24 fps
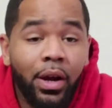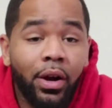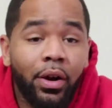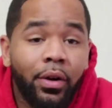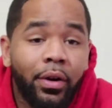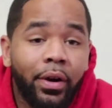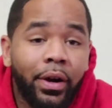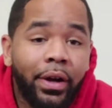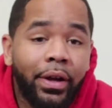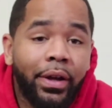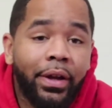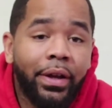
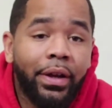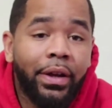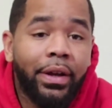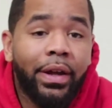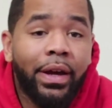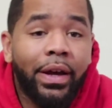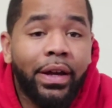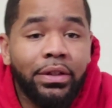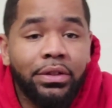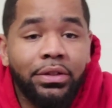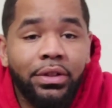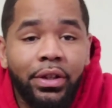All right, and
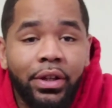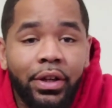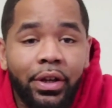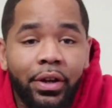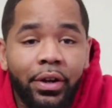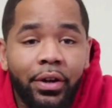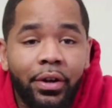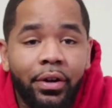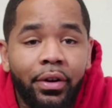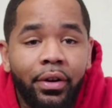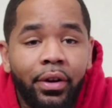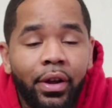lastly
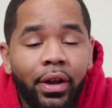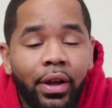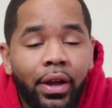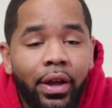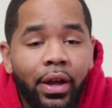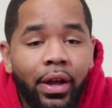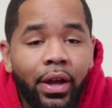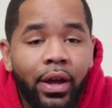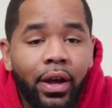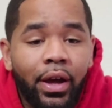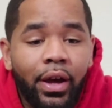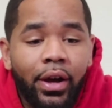here,
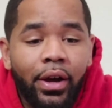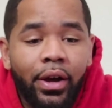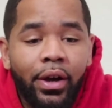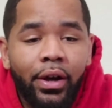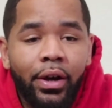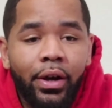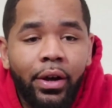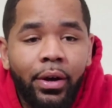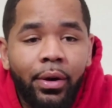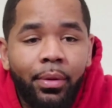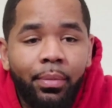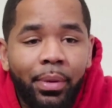
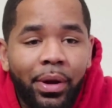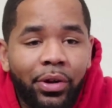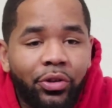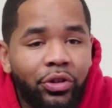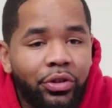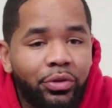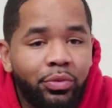I